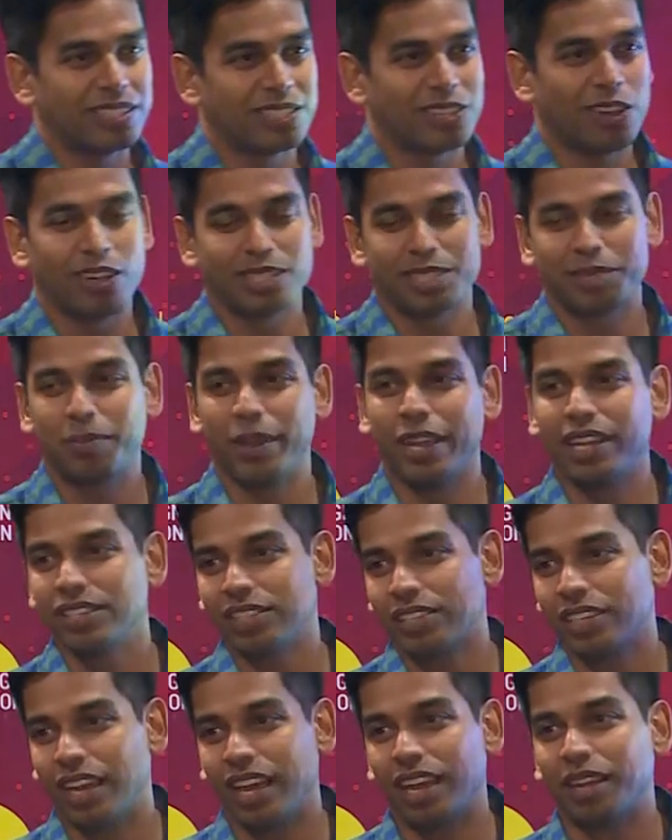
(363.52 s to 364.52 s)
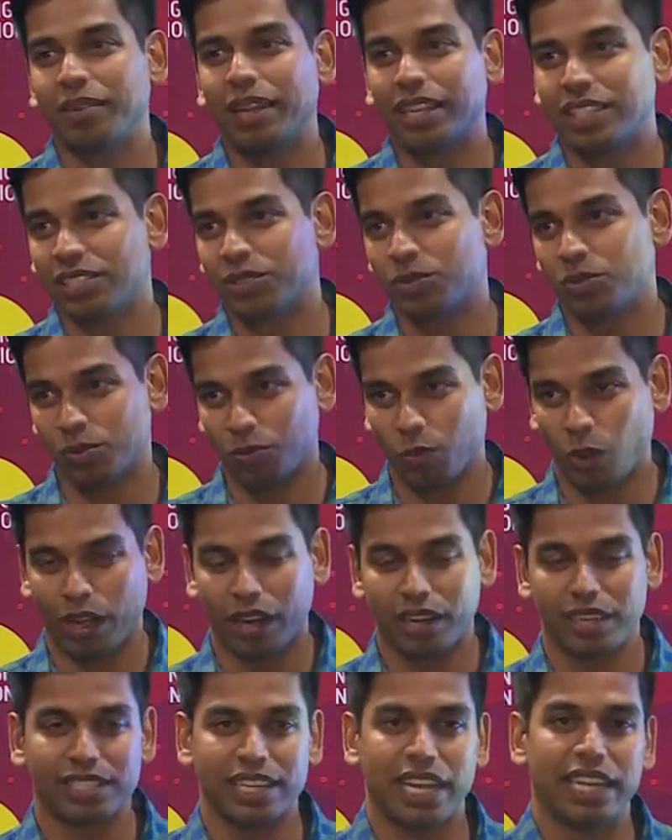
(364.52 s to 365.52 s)
is called Space. That's what
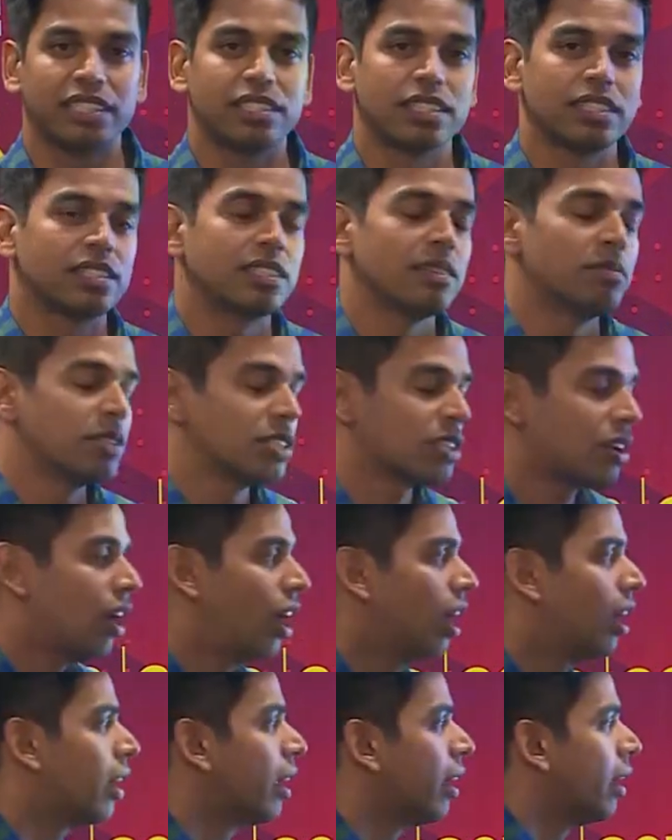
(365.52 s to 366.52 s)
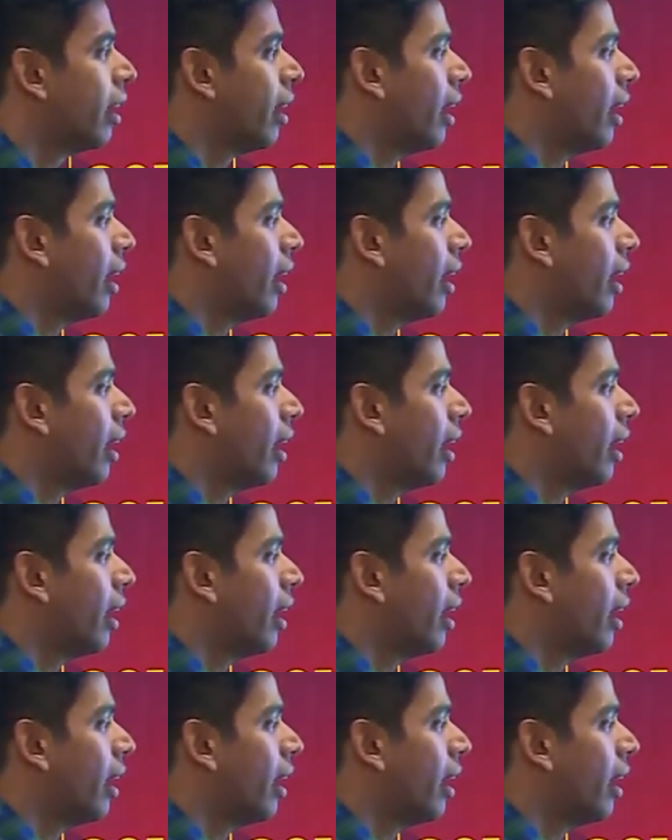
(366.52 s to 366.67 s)
our design system is called.